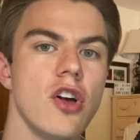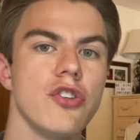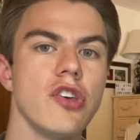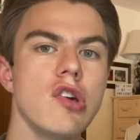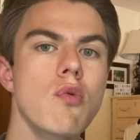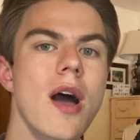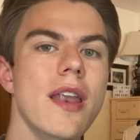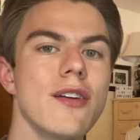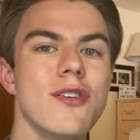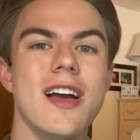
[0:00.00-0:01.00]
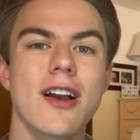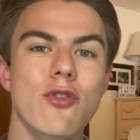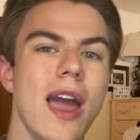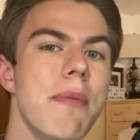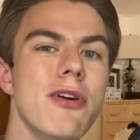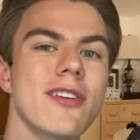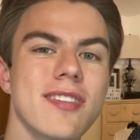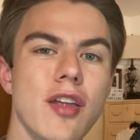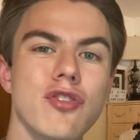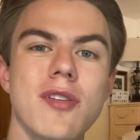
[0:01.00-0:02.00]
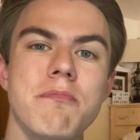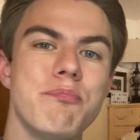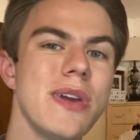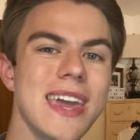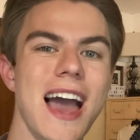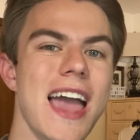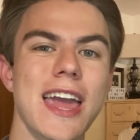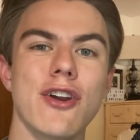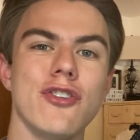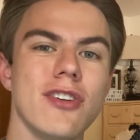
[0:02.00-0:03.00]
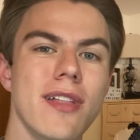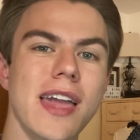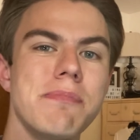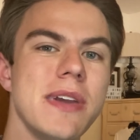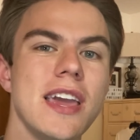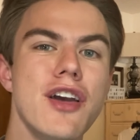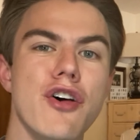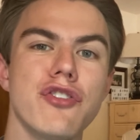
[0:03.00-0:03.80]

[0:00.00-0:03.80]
So you want to grab their attention, be high energy like me,